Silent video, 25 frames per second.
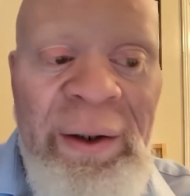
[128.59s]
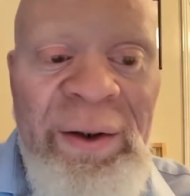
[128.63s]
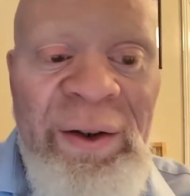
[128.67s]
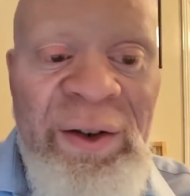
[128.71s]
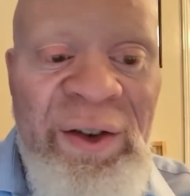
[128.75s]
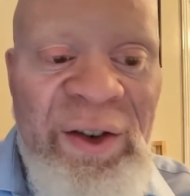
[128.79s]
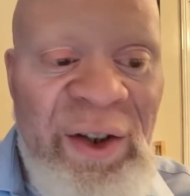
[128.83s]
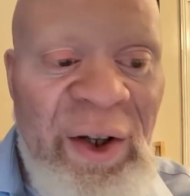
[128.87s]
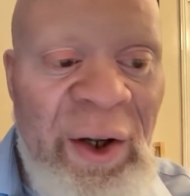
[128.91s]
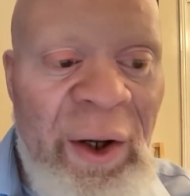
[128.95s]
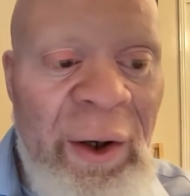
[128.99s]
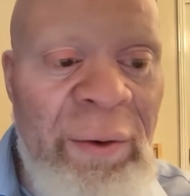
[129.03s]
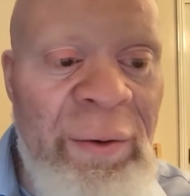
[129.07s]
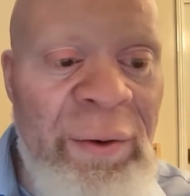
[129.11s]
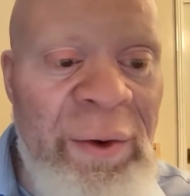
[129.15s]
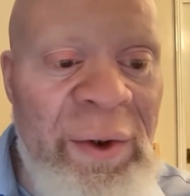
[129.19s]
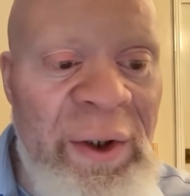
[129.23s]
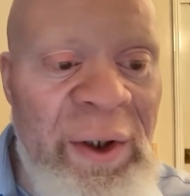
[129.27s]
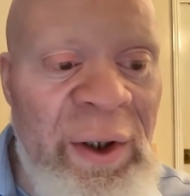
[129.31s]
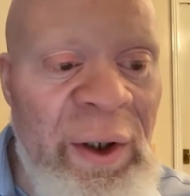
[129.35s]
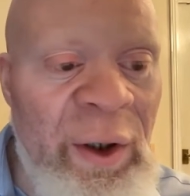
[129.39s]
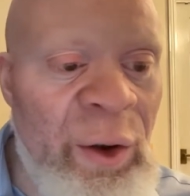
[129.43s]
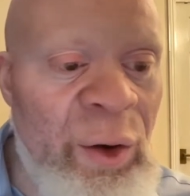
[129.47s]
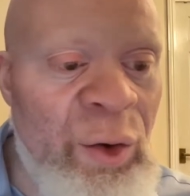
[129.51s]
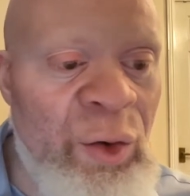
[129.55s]

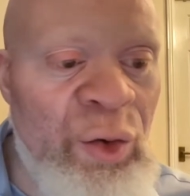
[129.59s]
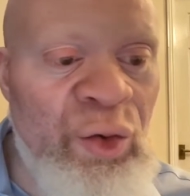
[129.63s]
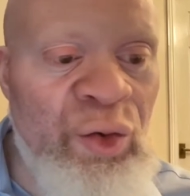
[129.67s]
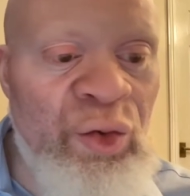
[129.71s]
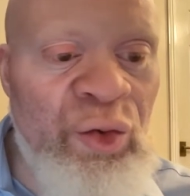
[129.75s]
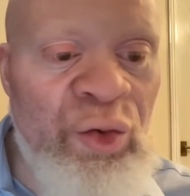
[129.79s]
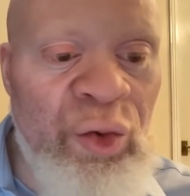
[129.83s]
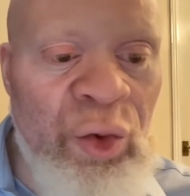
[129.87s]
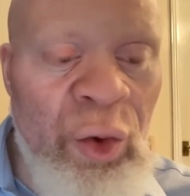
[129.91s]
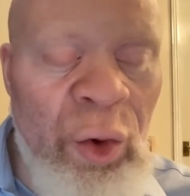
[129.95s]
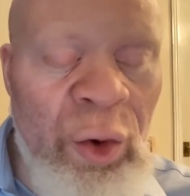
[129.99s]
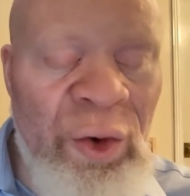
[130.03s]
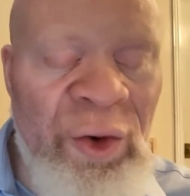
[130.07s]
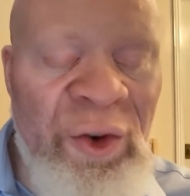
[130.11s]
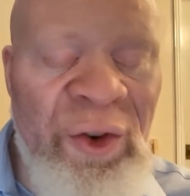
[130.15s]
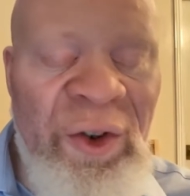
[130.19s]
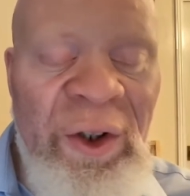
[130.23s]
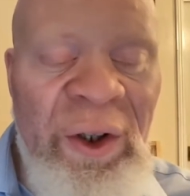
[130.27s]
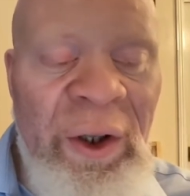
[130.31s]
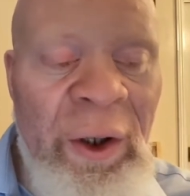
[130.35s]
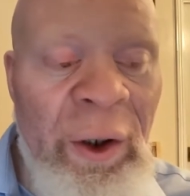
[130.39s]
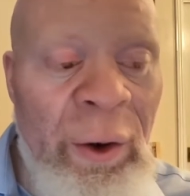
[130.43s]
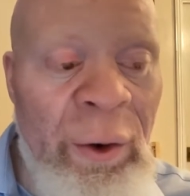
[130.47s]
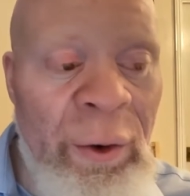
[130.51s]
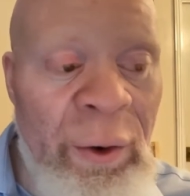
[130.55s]
Terry
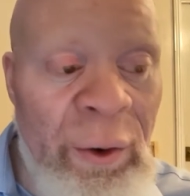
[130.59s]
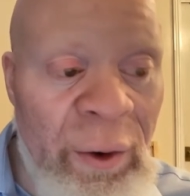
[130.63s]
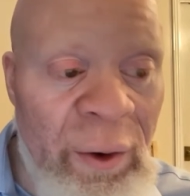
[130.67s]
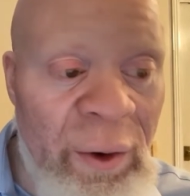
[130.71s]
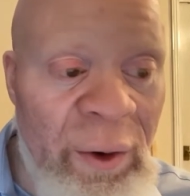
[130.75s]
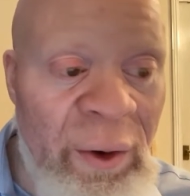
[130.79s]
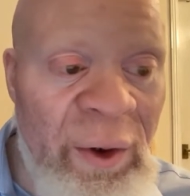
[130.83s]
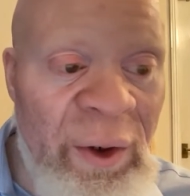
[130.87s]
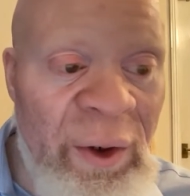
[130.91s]
Rossio,